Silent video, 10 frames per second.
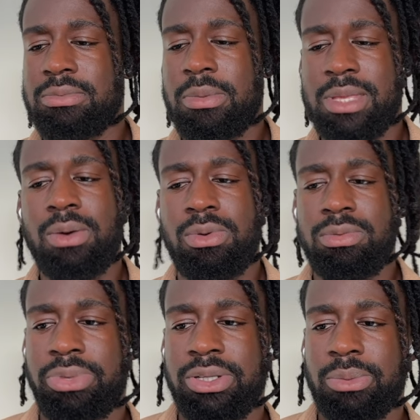Maybe that will
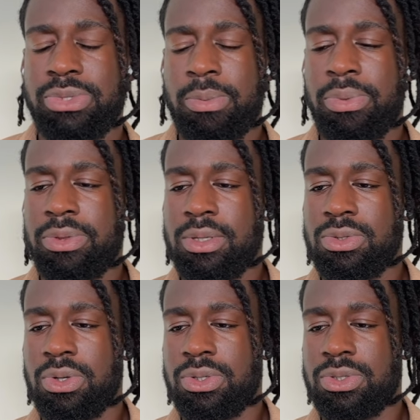bring some sympathy
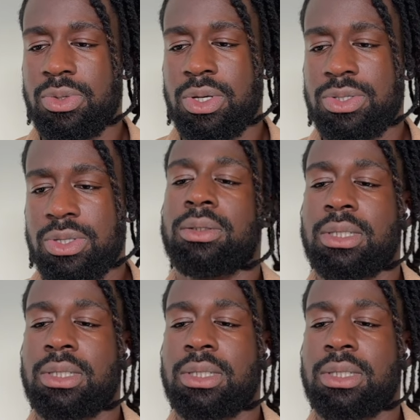to your situation.